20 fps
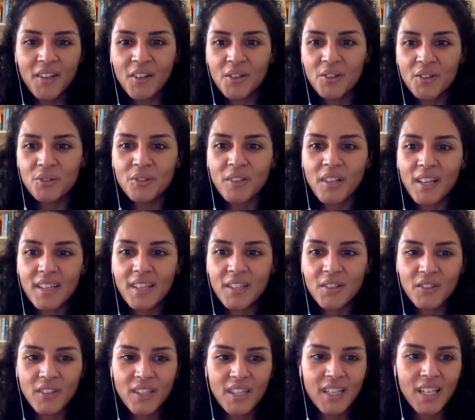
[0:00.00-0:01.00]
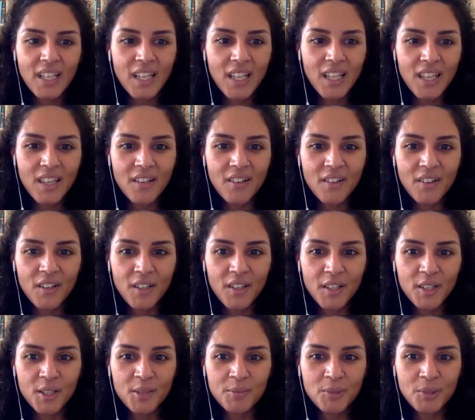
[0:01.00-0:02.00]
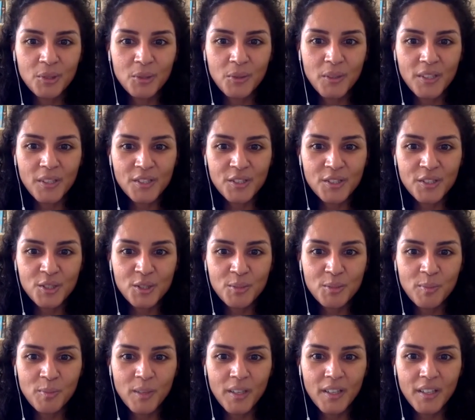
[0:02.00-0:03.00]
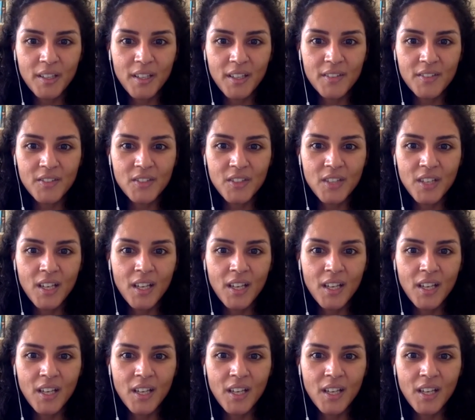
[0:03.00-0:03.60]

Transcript: Cool. I don't think there are any more questions, but if